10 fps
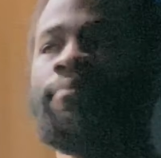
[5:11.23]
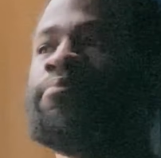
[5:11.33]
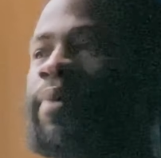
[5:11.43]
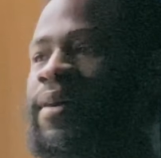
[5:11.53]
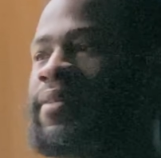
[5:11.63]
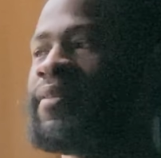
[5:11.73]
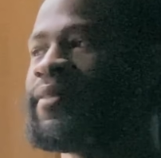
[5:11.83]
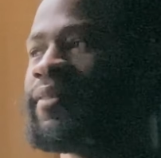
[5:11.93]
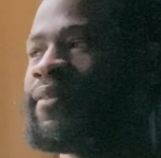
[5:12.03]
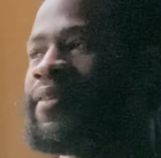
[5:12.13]
but
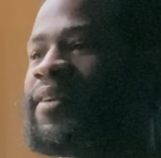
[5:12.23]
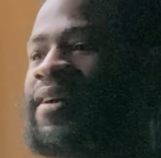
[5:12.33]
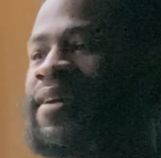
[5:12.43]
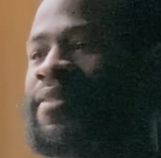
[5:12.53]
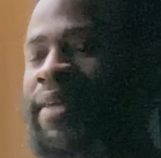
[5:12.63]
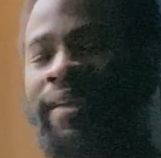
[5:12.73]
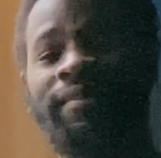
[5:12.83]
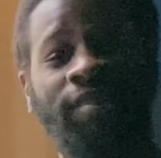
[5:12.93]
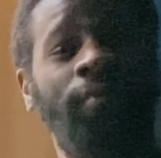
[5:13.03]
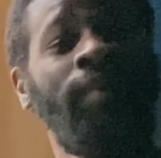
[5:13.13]
they
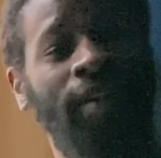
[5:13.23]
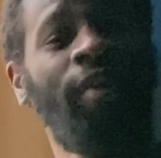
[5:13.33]
do it